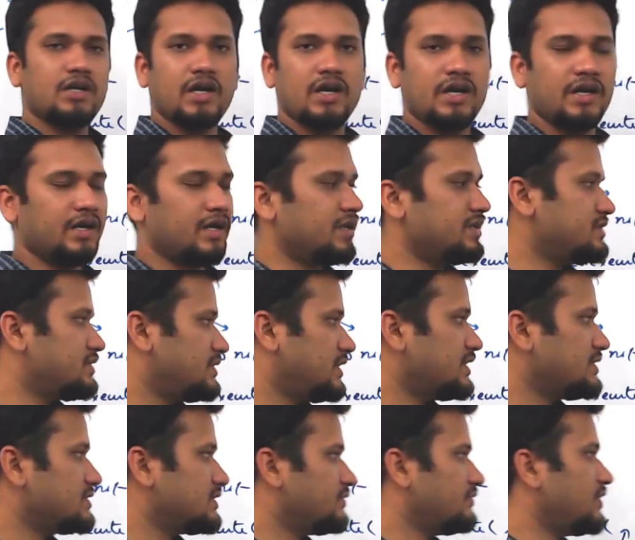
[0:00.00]
I and
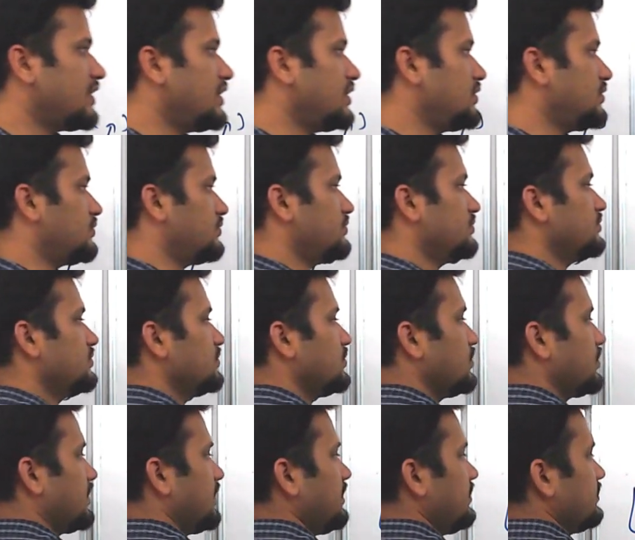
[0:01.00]
sets a value.
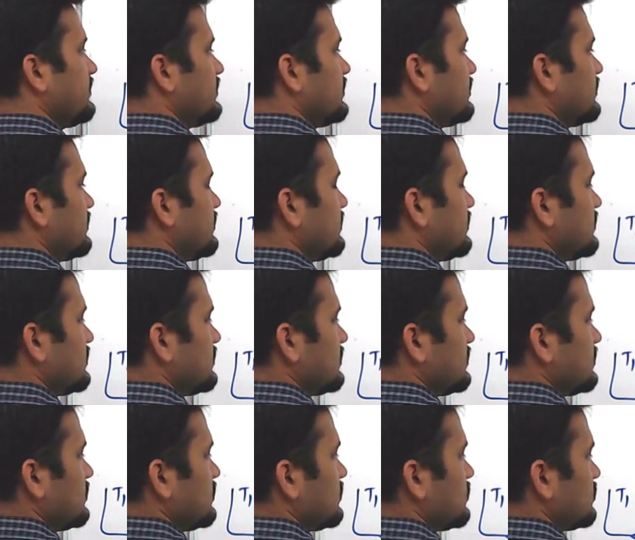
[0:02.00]
Okay,
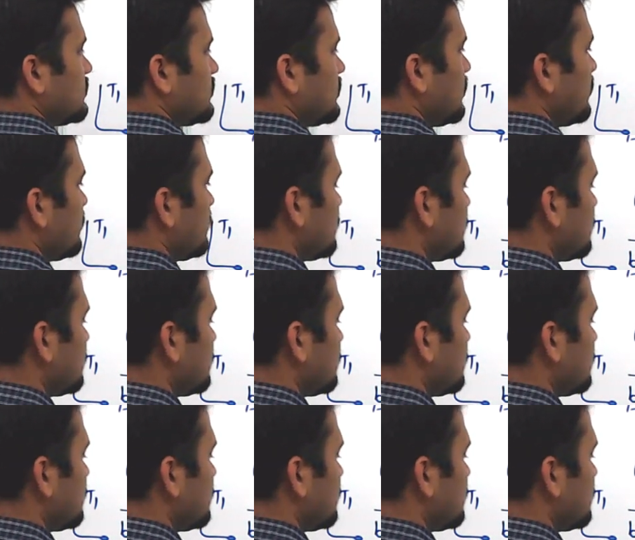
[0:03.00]
so